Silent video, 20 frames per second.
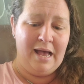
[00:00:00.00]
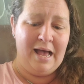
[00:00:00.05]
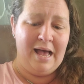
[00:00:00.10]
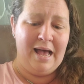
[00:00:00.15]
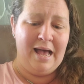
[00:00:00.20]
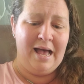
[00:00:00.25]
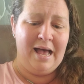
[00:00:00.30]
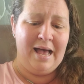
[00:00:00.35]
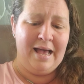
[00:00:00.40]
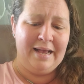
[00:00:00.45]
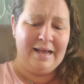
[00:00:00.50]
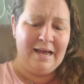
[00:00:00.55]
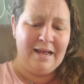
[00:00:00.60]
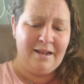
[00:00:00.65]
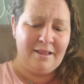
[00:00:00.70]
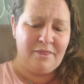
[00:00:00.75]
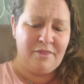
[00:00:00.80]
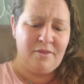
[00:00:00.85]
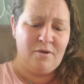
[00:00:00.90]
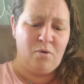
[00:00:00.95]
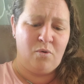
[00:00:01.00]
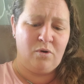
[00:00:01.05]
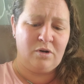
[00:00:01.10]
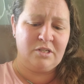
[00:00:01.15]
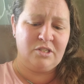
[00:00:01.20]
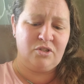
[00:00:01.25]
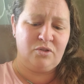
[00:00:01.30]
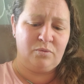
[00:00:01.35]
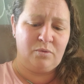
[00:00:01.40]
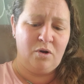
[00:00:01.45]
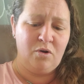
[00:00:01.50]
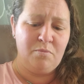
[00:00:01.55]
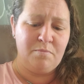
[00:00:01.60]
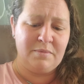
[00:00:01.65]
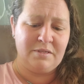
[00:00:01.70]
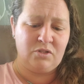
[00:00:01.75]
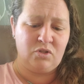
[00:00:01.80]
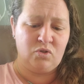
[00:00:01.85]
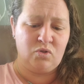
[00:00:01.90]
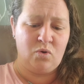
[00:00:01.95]
"I got a hoarse throat,
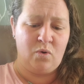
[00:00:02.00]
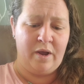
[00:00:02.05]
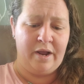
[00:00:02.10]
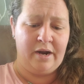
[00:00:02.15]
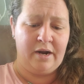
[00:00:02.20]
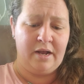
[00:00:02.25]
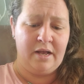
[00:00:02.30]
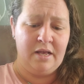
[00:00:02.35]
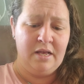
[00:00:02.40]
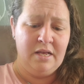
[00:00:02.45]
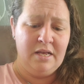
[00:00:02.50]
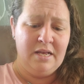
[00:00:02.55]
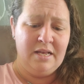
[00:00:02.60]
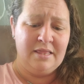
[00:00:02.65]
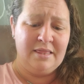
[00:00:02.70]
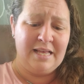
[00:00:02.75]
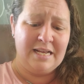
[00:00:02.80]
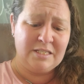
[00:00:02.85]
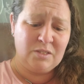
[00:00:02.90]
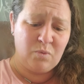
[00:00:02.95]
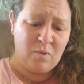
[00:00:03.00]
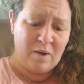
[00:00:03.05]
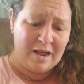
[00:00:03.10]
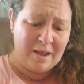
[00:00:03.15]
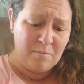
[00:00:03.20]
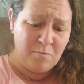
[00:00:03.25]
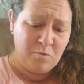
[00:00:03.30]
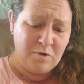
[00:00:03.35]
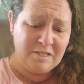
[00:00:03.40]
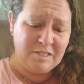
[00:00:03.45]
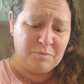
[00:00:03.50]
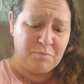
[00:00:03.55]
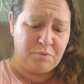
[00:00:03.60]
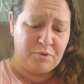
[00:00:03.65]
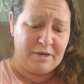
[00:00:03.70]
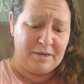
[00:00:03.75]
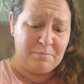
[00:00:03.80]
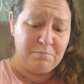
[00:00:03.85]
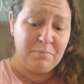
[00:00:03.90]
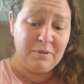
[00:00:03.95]
Mrs. O'Hara. That's why I'm
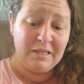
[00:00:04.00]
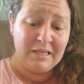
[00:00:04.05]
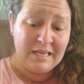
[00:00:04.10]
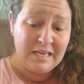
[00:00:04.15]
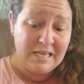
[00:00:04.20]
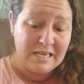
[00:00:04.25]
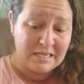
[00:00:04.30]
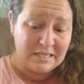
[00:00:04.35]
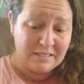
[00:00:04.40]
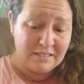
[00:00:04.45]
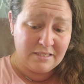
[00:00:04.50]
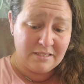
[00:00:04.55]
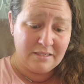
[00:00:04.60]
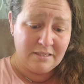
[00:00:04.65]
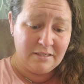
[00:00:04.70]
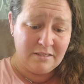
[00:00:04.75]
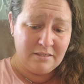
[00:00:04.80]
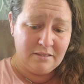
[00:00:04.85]
whispering. Please."